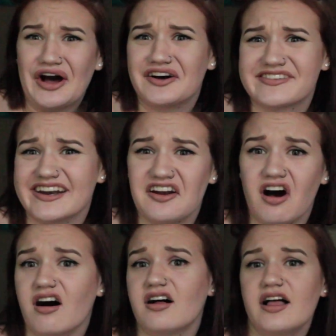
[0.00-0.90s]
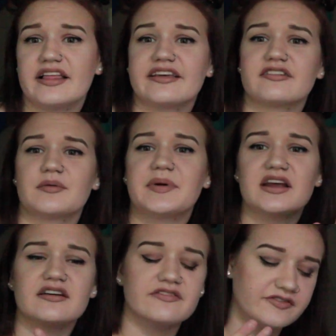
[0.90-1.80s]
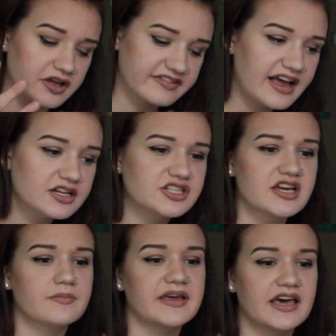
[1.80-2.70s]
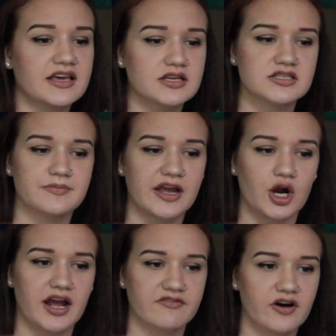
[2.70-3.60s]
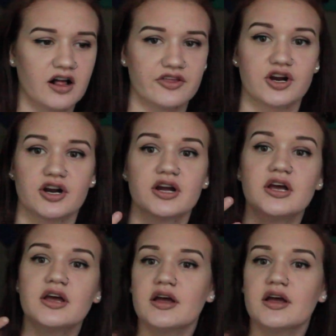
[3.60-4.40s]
often at all, there's a bit of nostalgia there because my grandfather